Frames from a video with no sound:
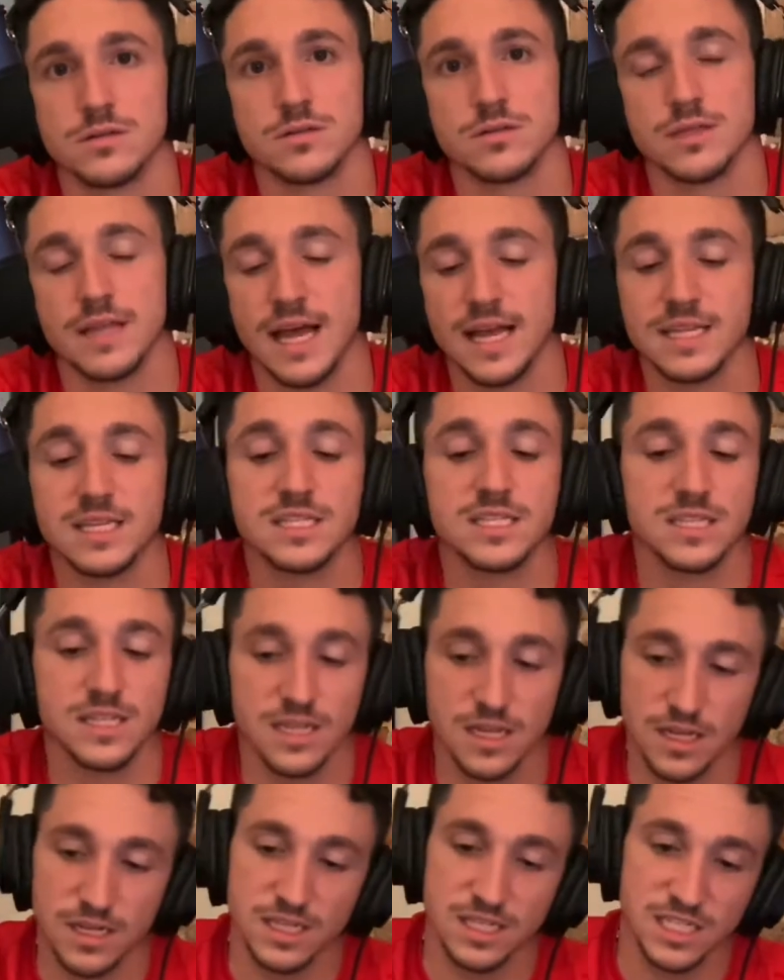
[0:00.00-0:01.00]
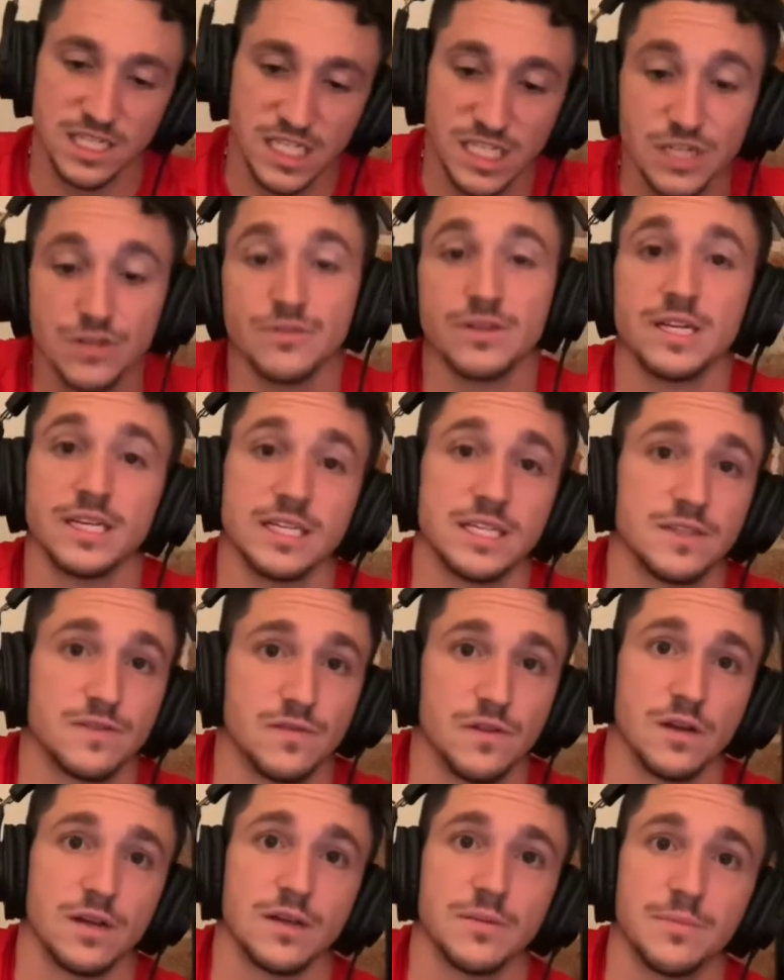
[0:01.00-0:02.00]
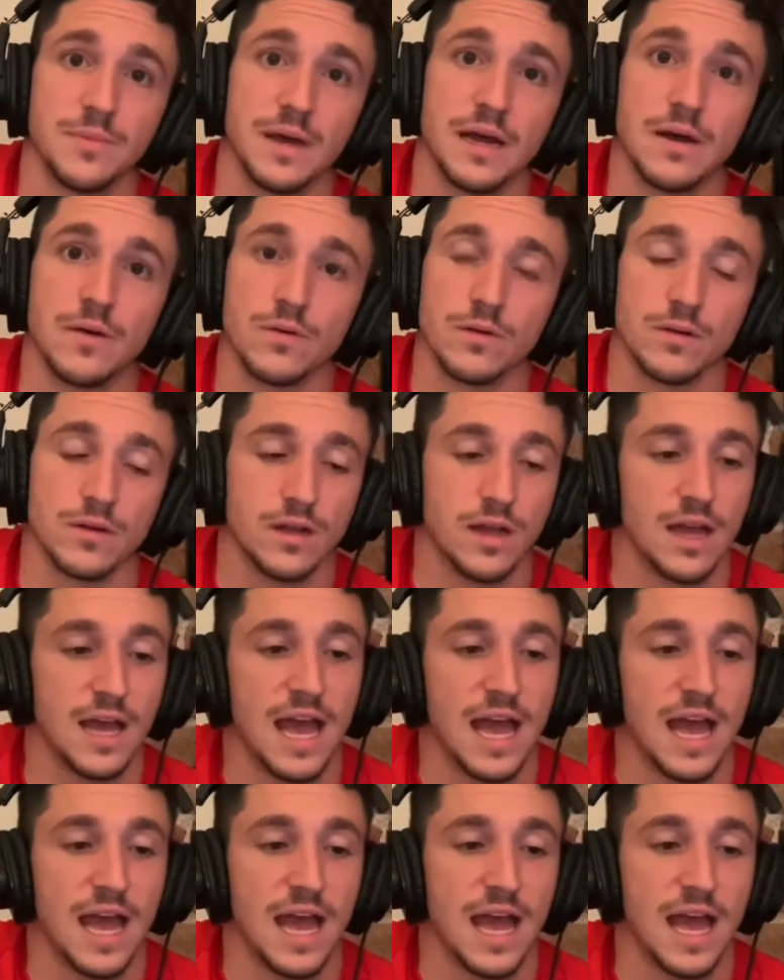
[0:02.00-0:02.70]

That's serious fucking power.